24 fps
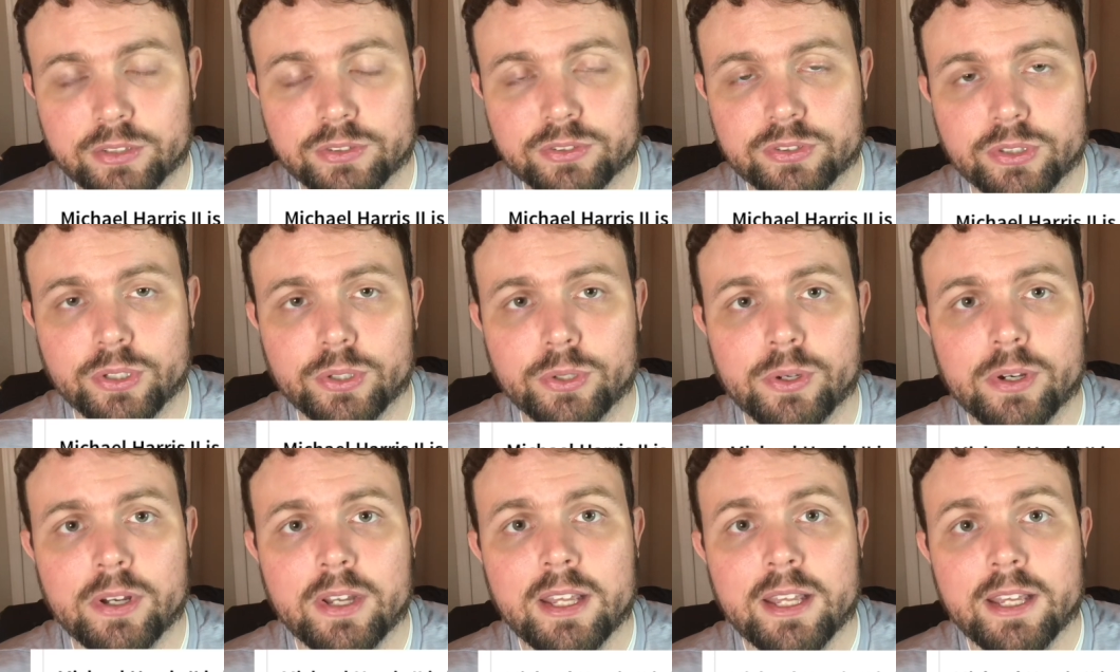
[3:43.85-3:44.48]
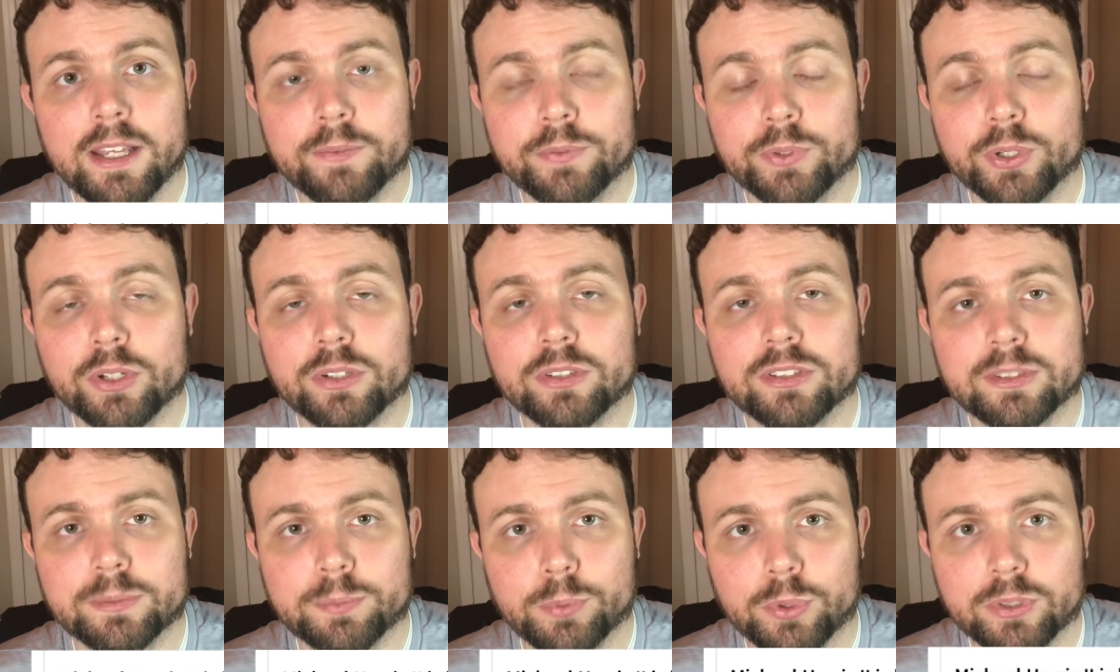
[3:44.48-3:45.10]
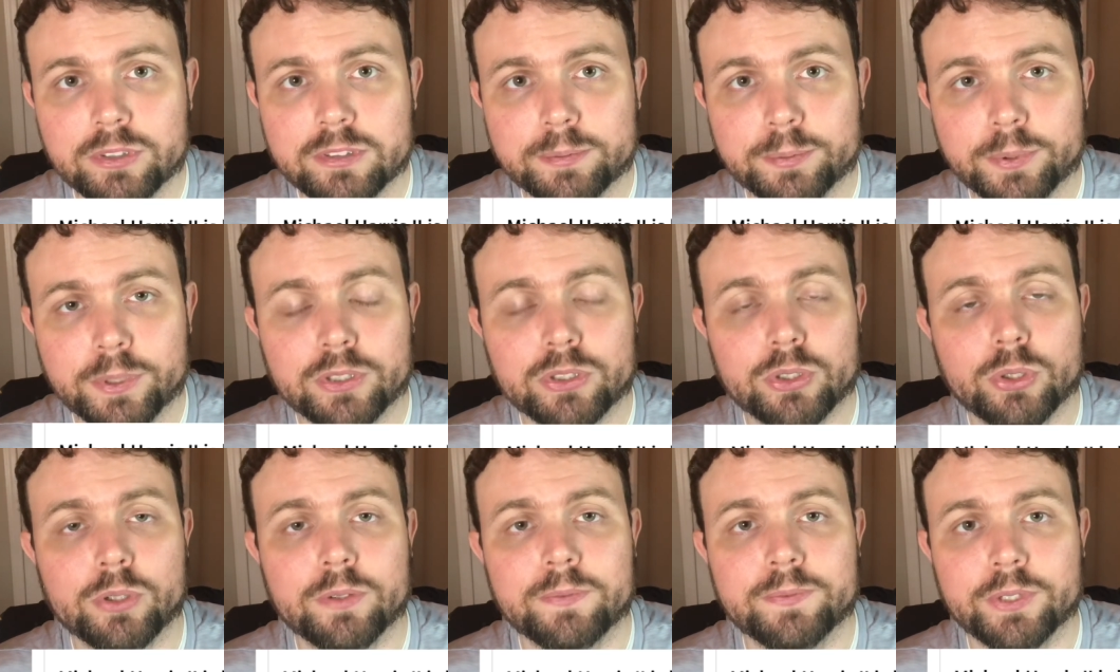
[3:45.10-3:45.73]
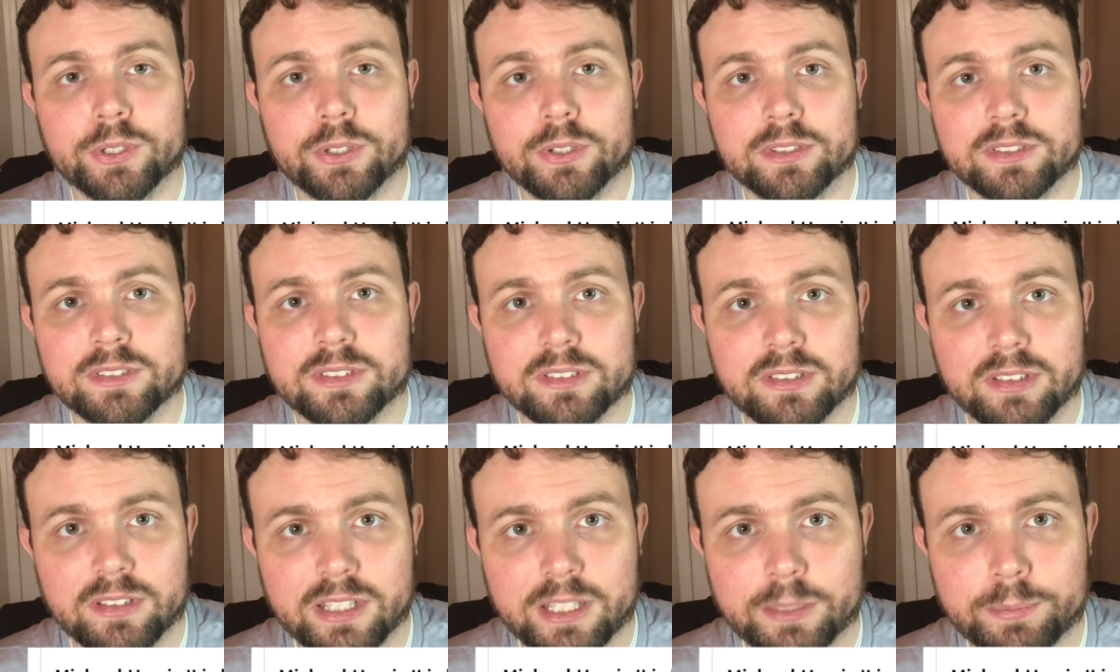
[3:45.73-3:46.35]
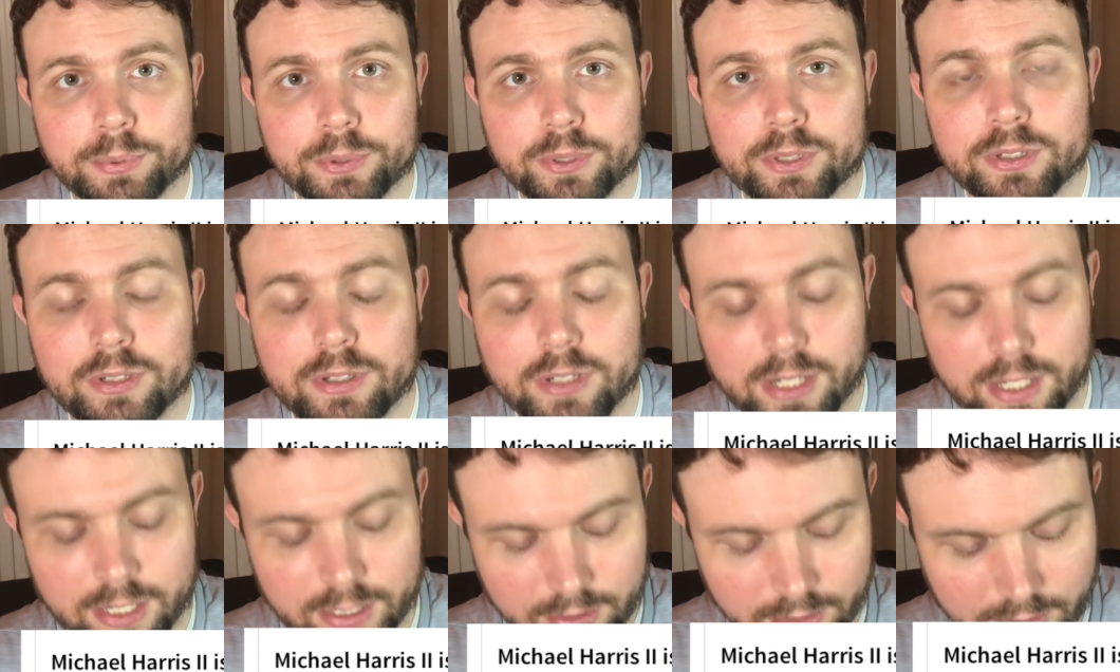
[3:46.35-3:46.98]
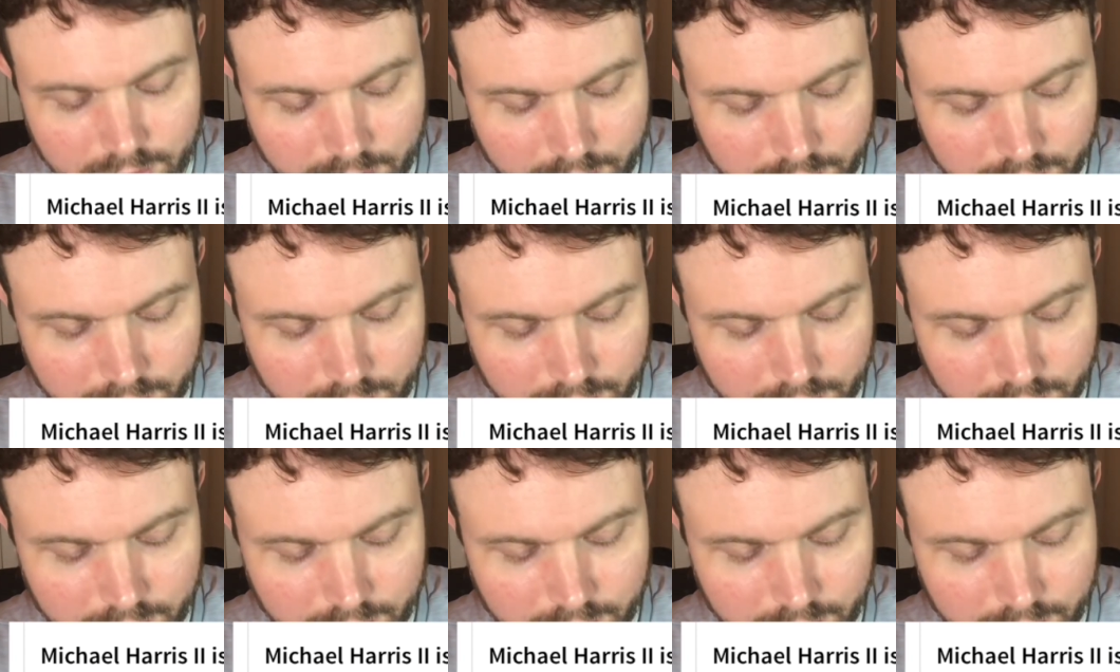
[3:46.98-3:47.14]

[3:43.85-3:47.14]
So if you're on a sports book or if you're on Sleeper,